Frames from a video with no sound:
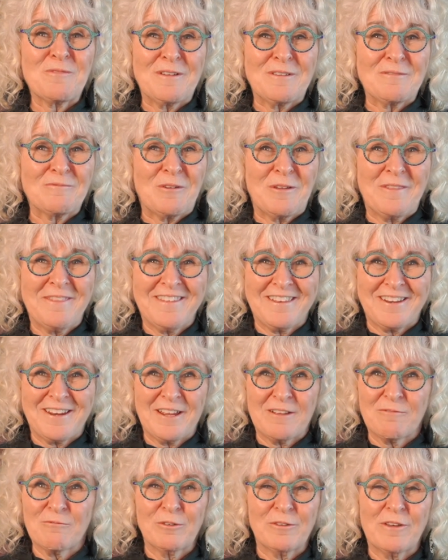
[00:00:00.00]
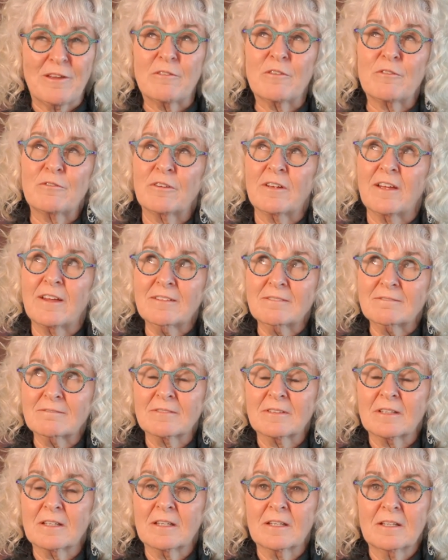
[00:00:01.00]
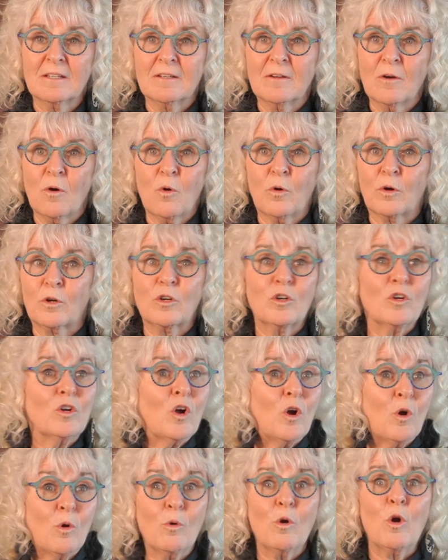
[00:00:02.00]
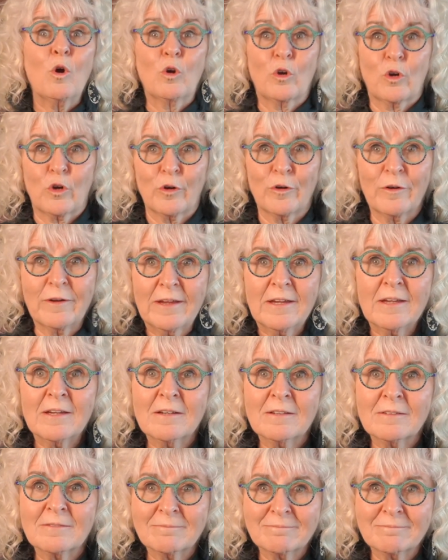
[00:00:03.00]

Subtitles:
one that I will never forget, or co-occurring,